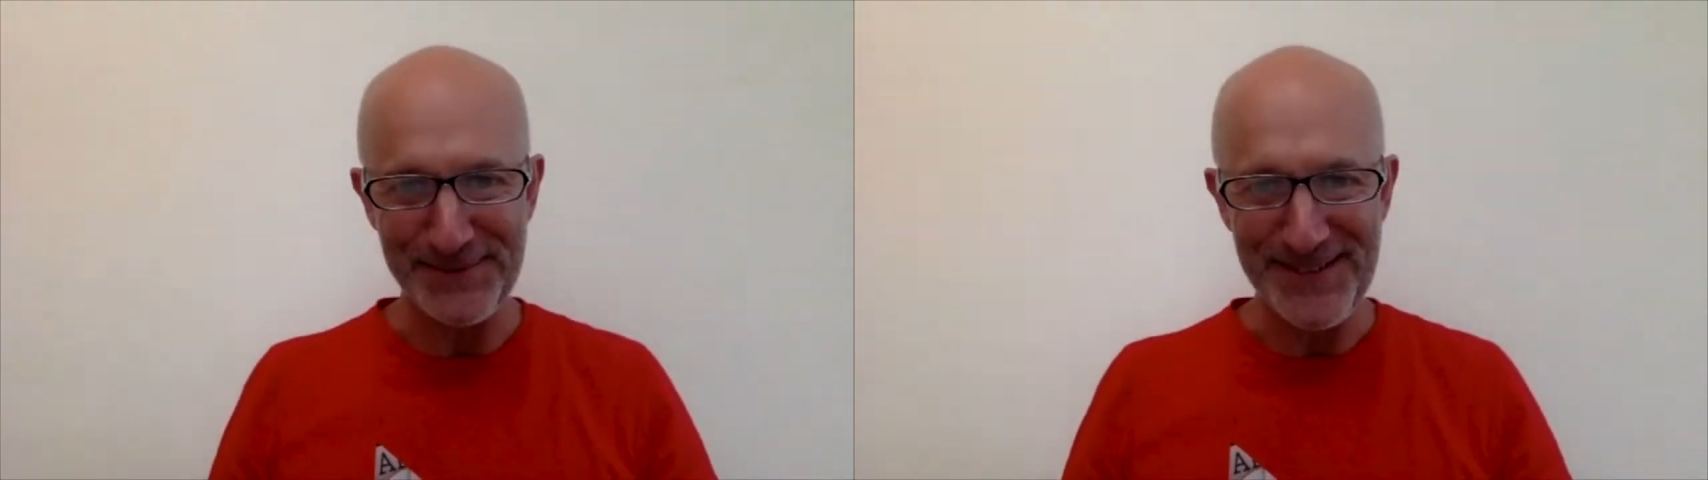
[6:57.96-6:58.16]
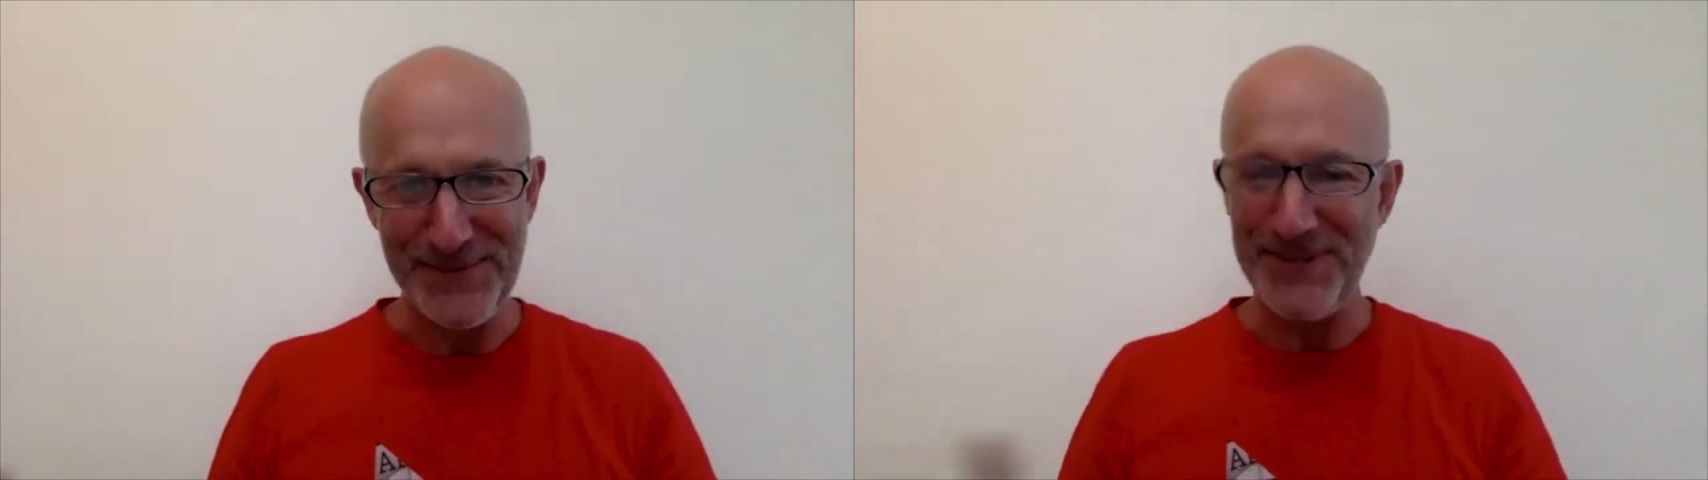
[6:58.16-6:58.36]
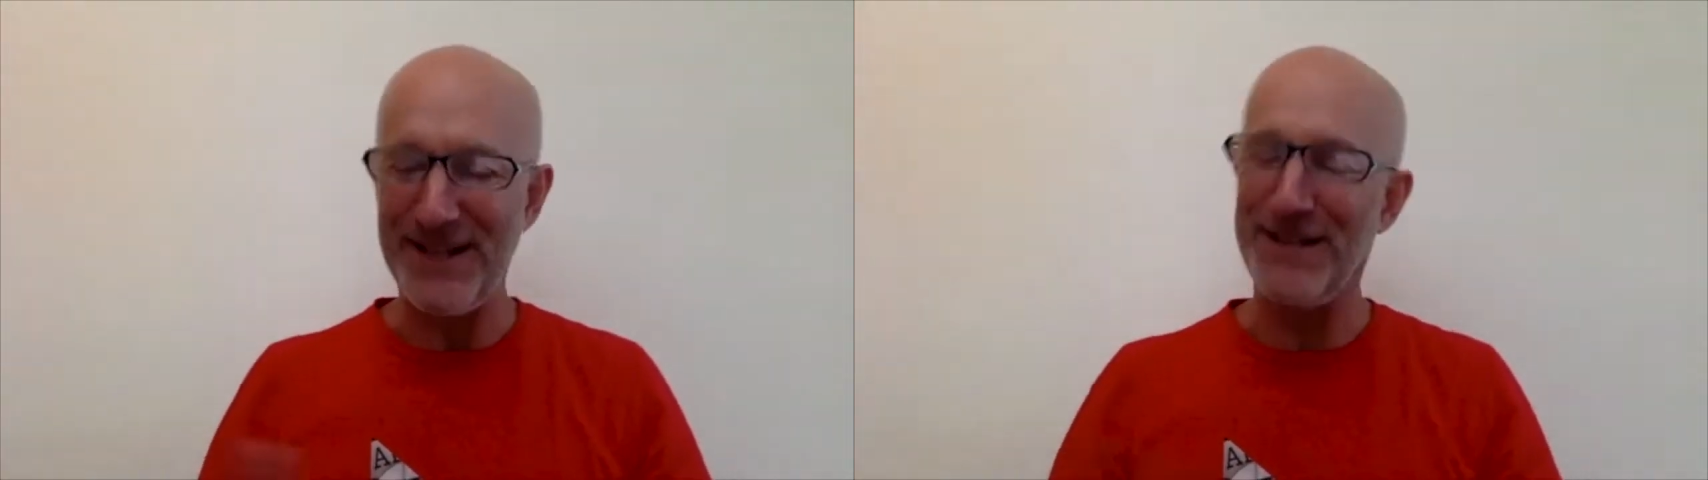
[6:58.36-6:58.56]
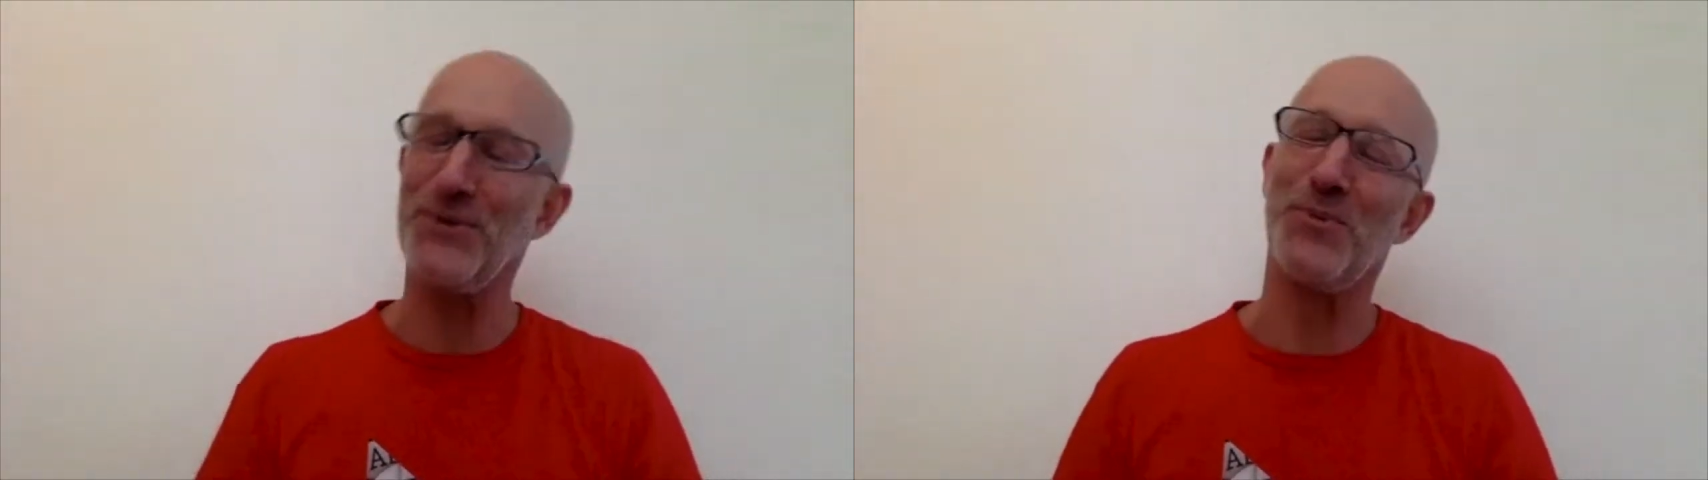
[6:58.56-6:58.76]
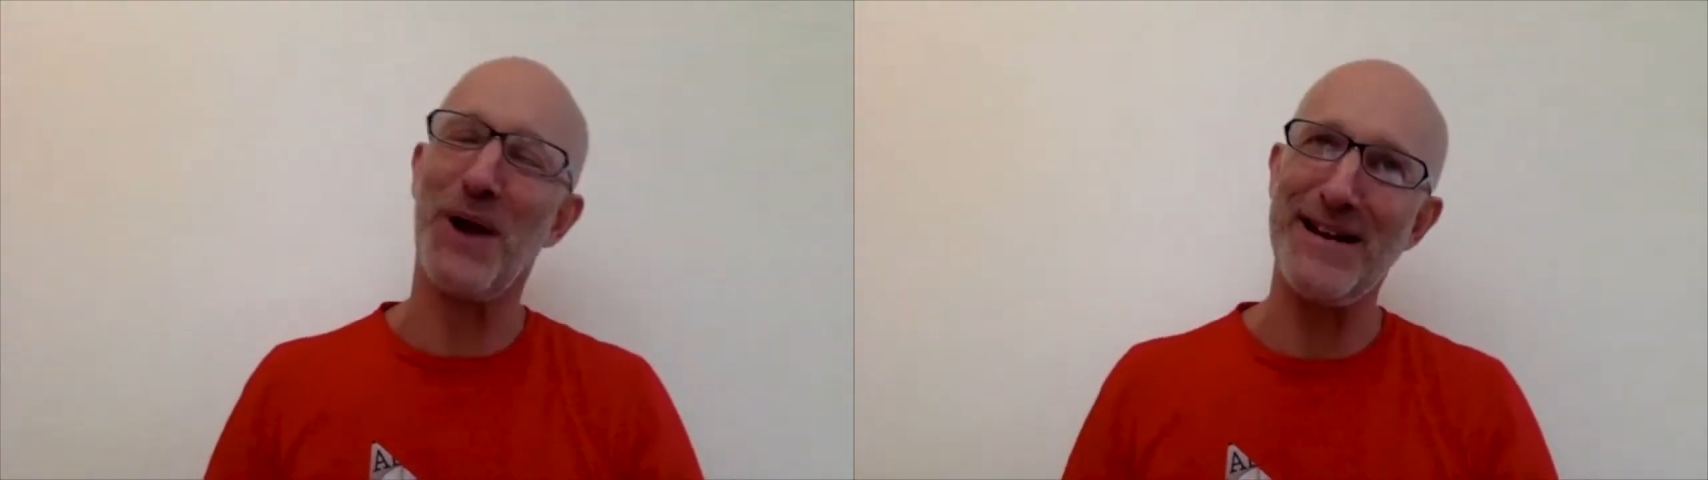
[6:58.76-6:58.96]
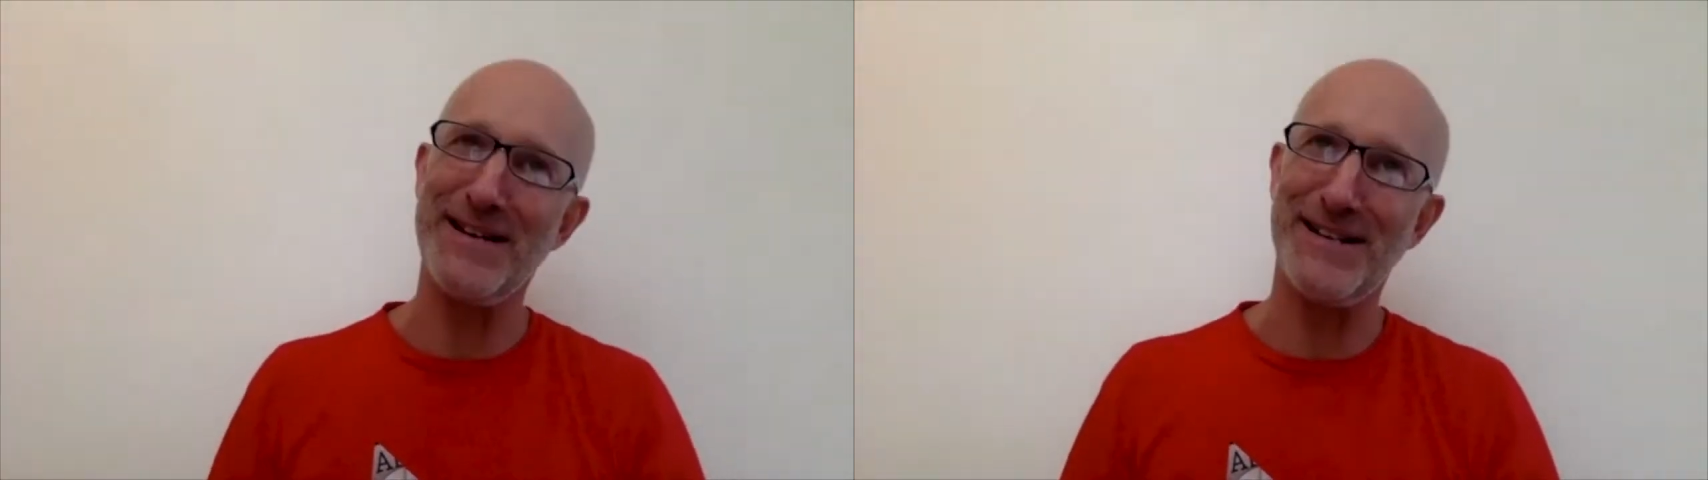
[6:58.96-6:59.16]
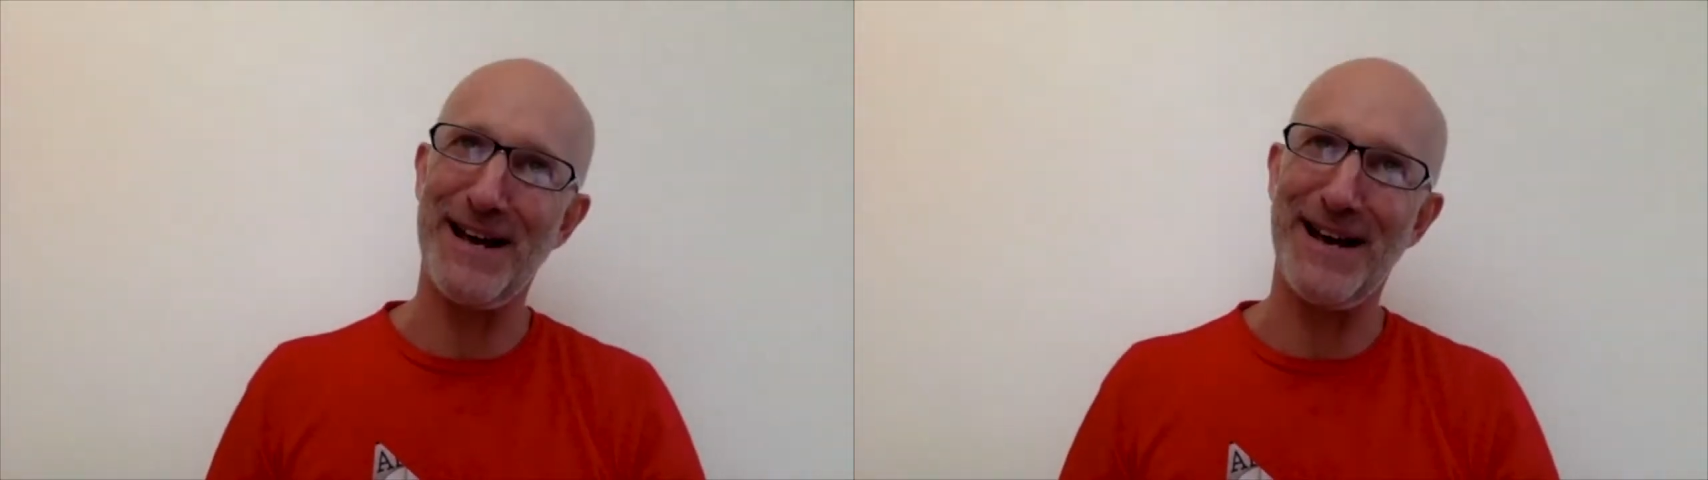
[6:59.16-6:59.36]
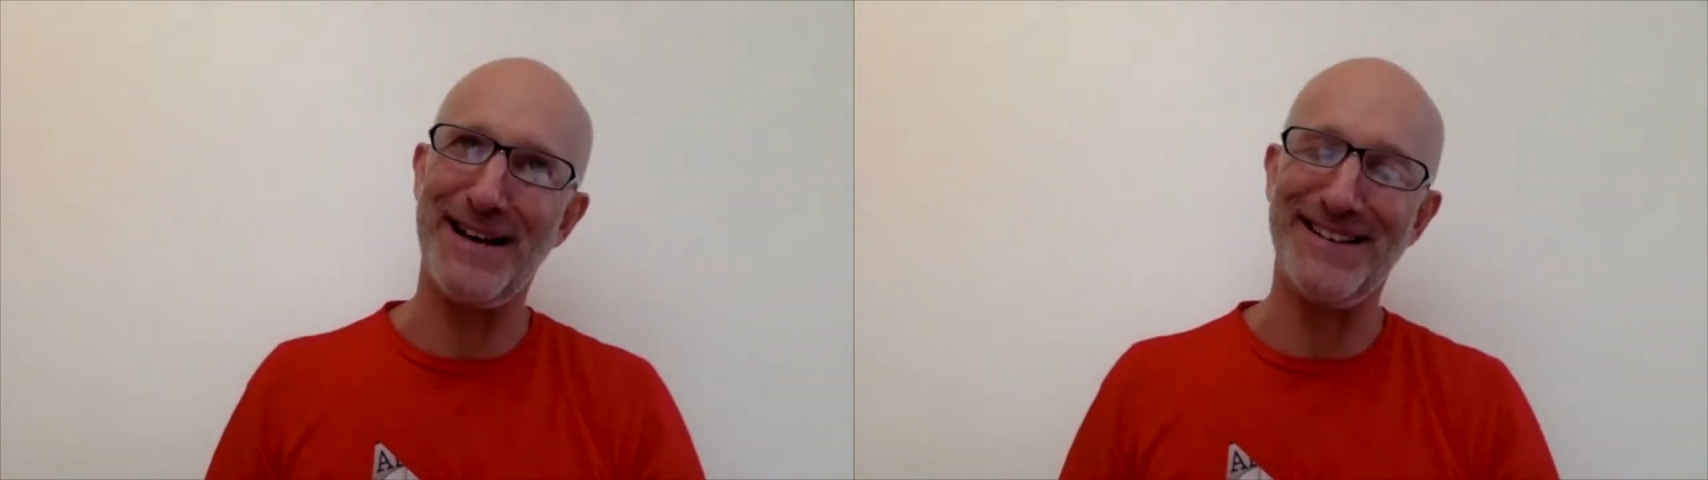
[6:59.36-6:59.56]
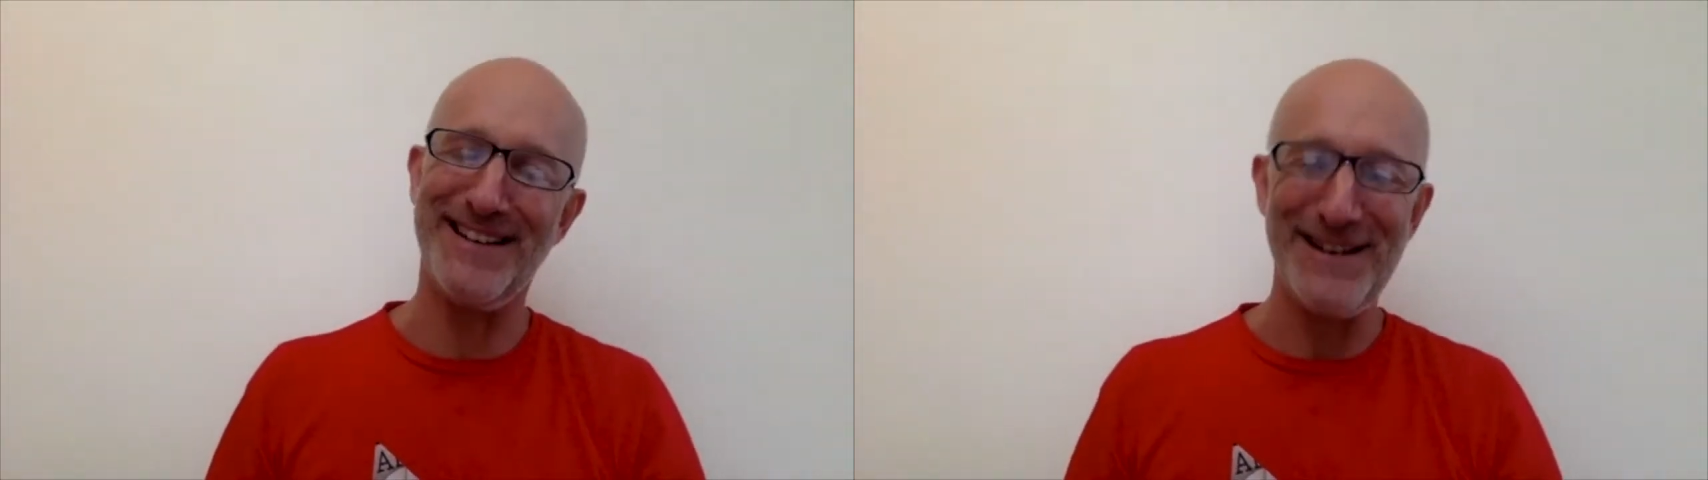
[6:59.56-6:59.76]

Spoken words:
She was like, right, Dad.